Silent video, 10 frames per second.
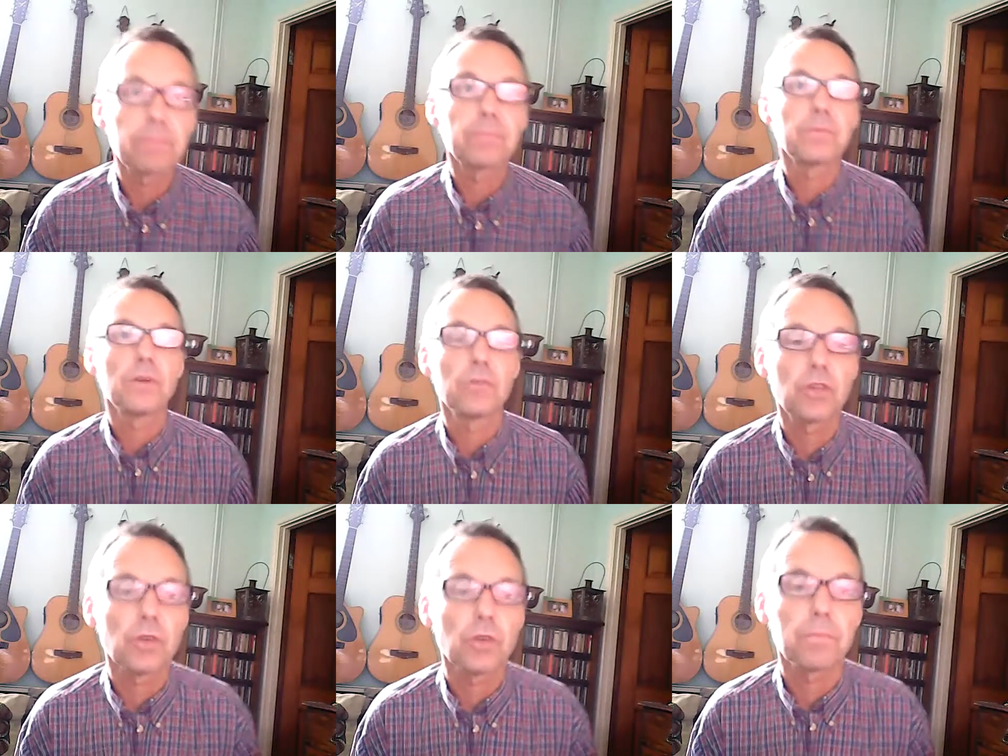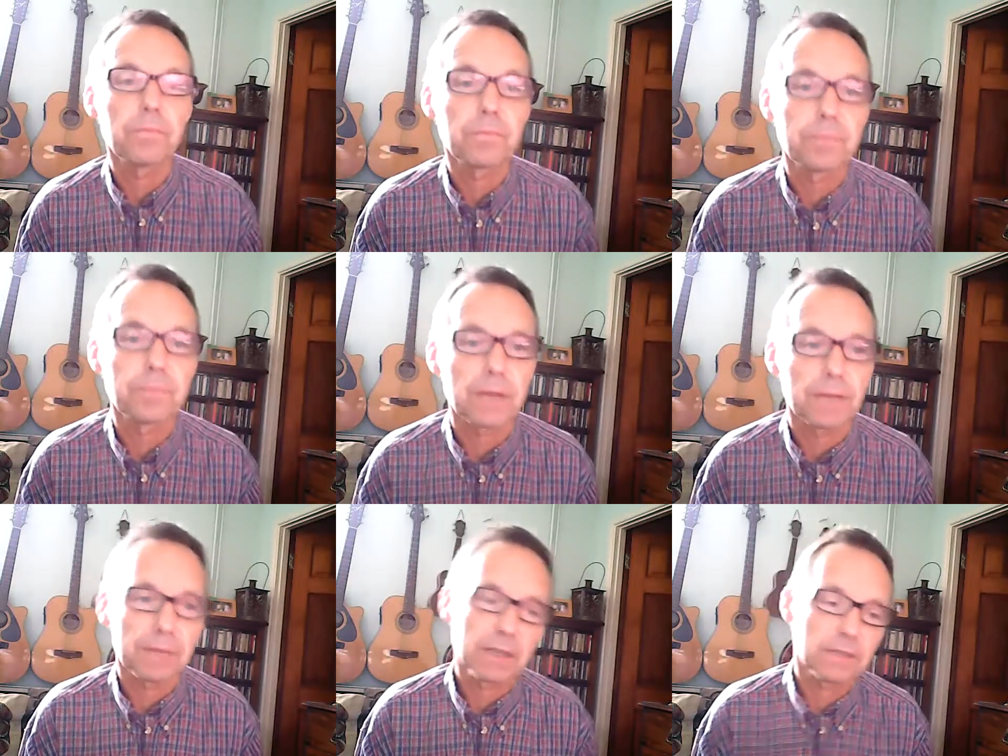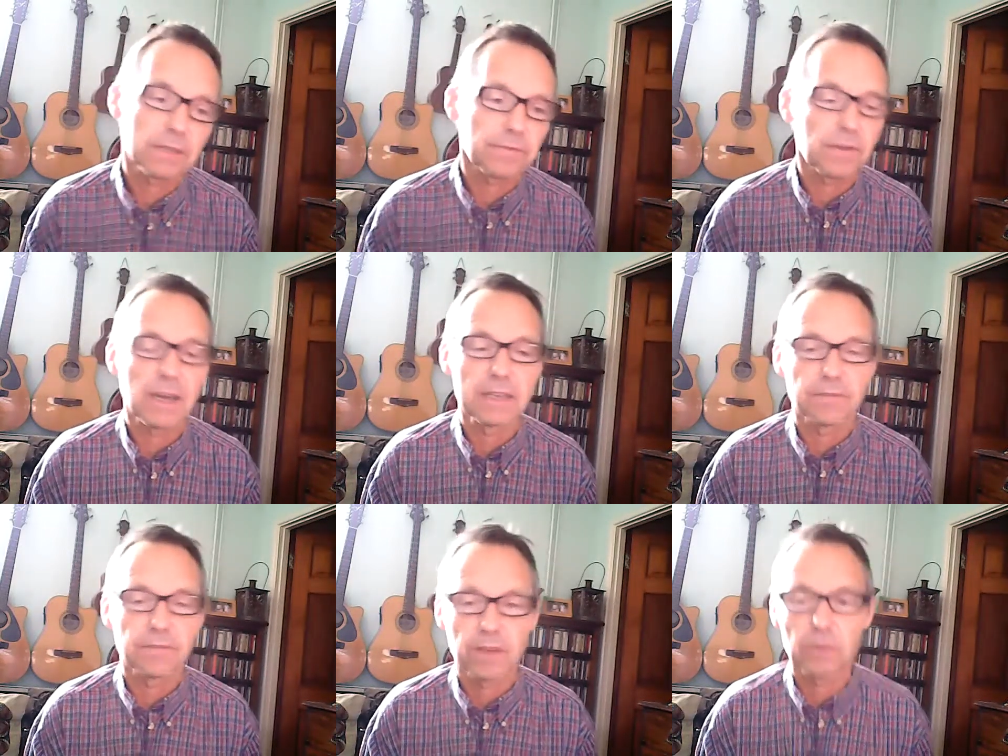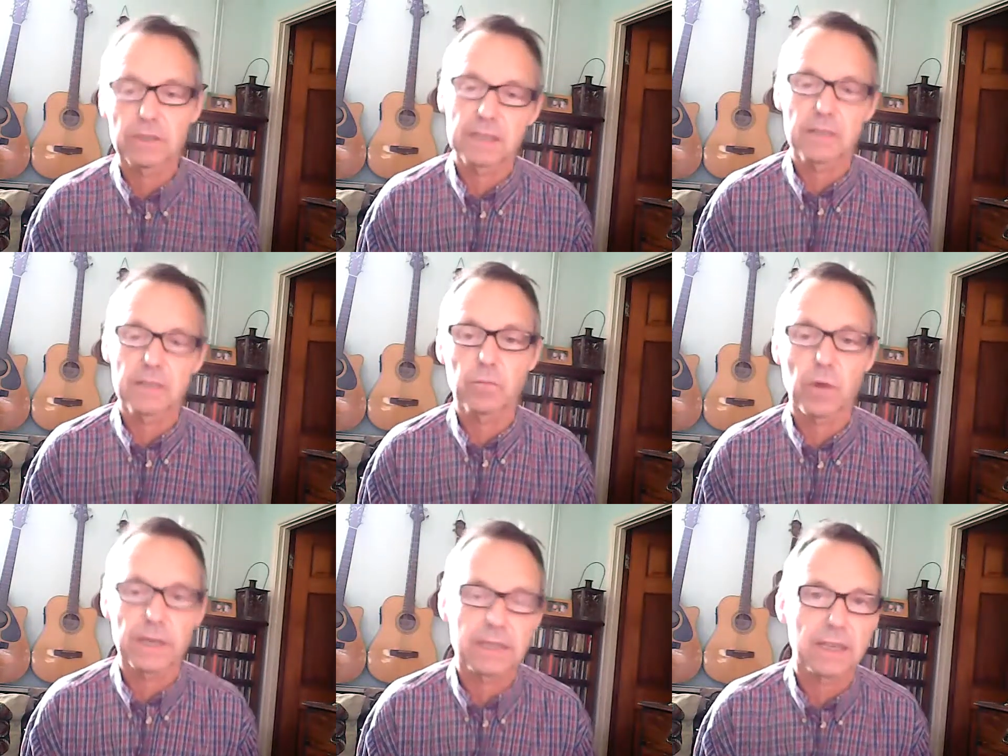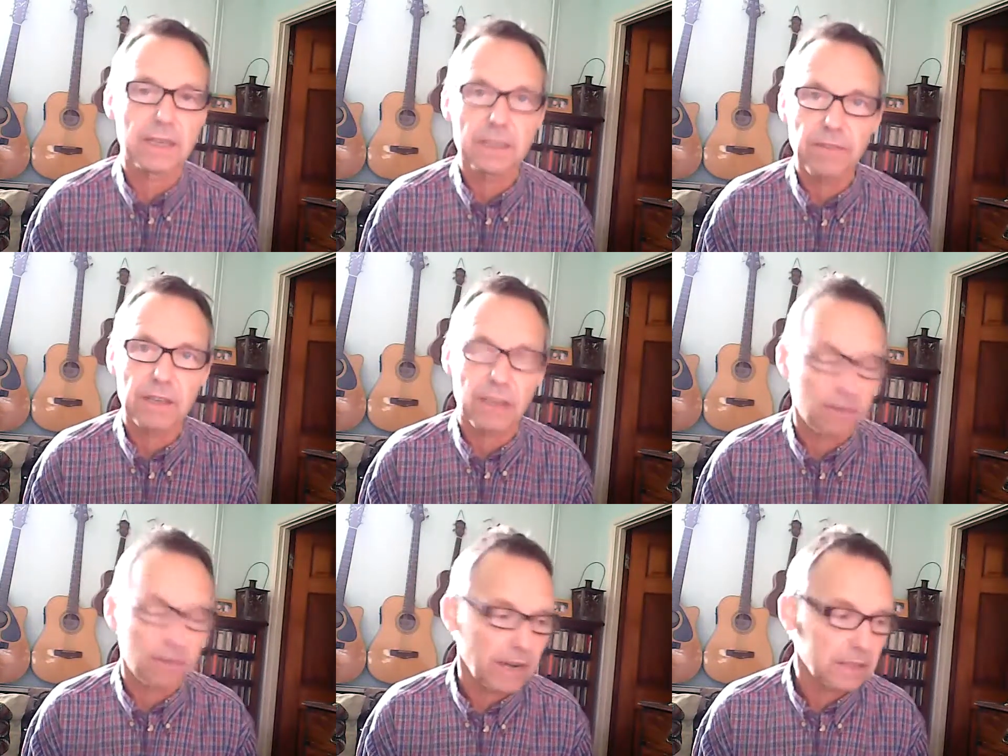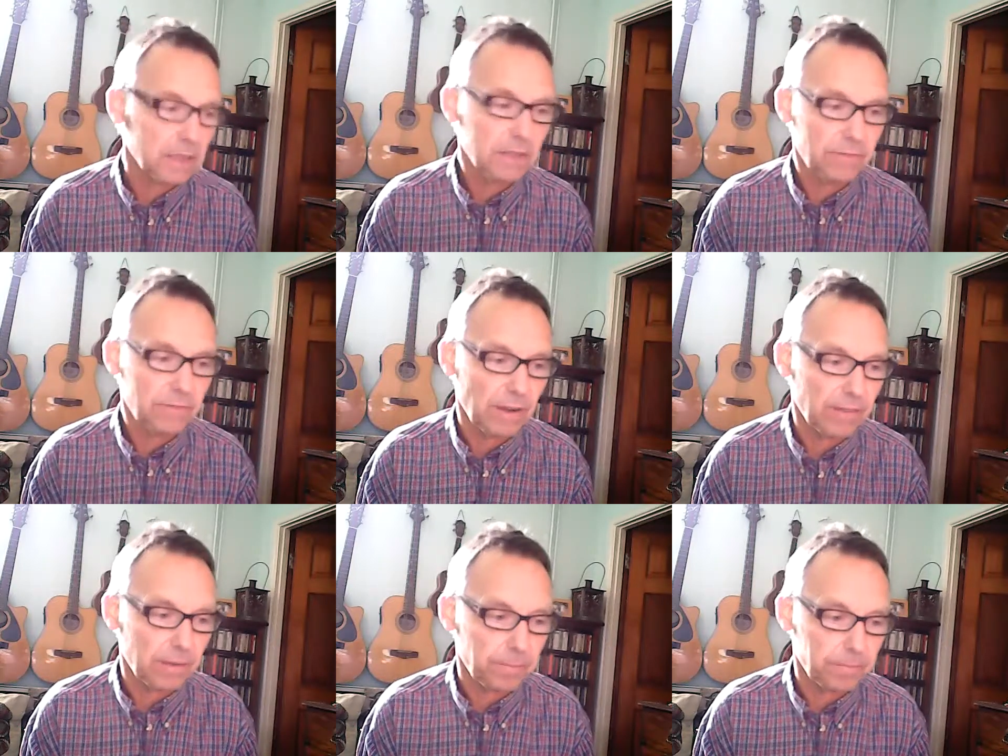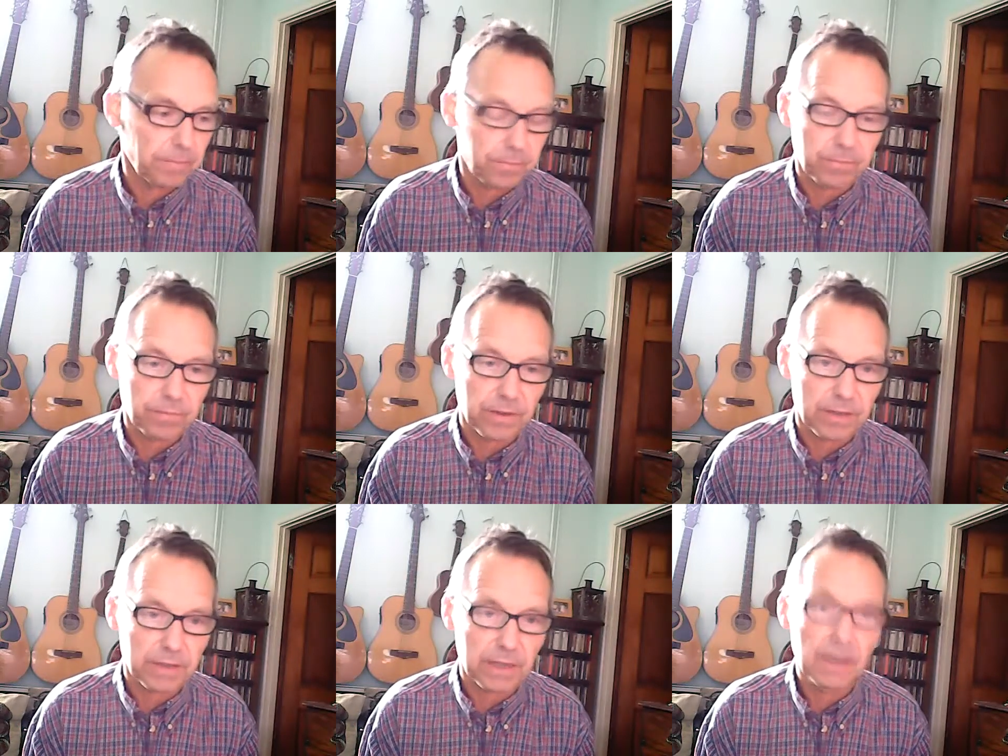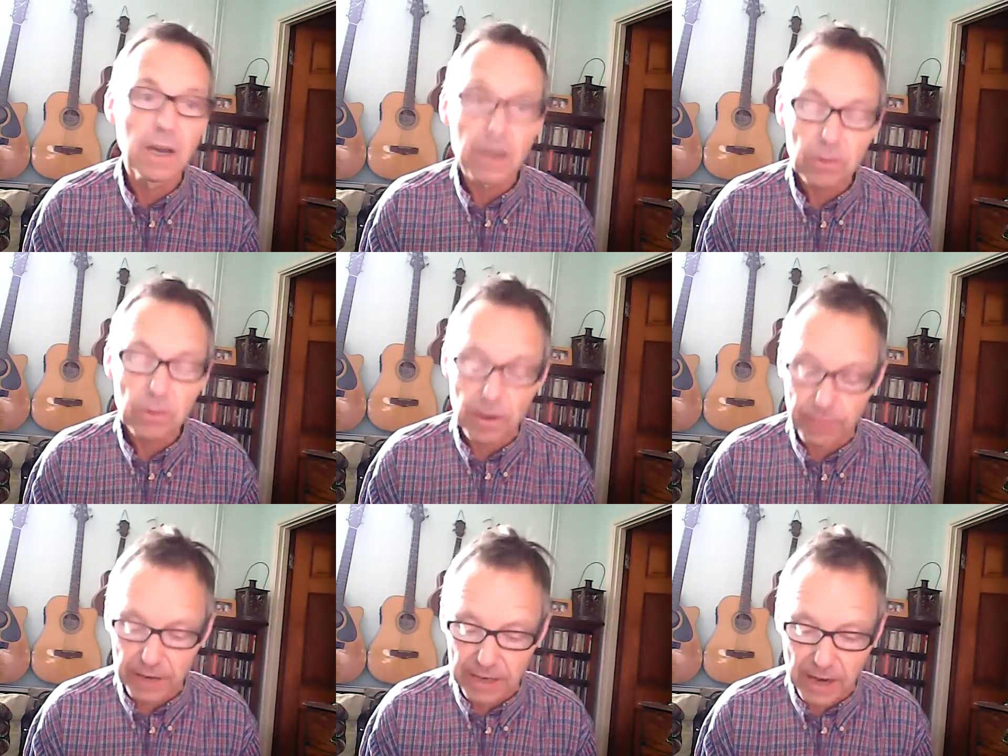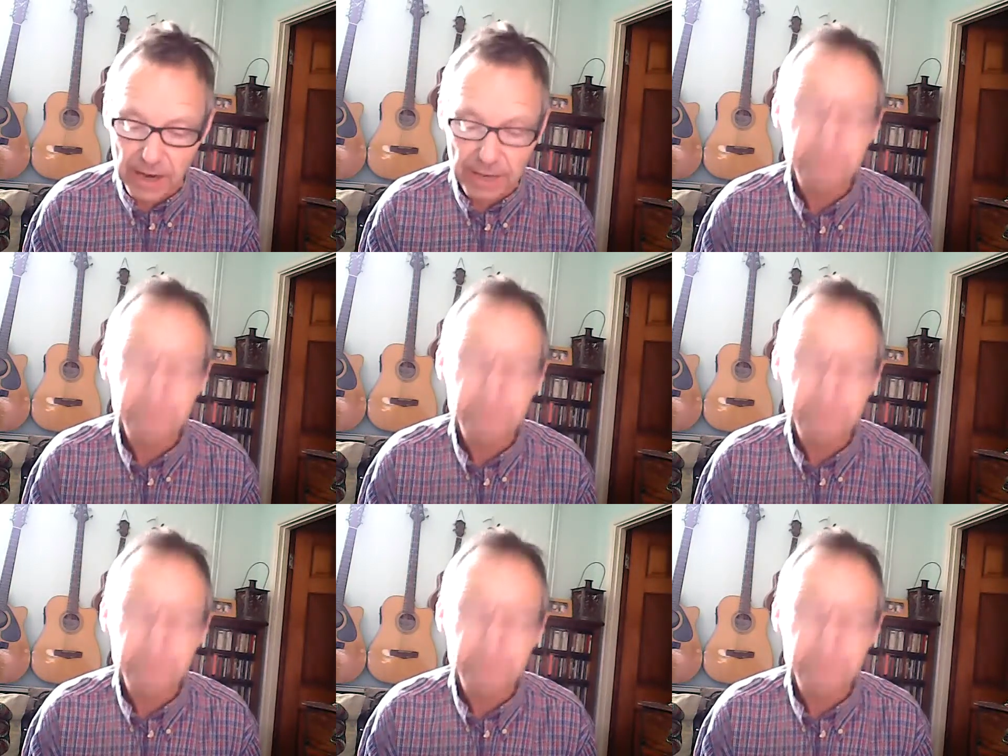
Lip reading: YouTube thing because of his views and what he says. He's very direct, very, very that thing. He's quite a funny guy.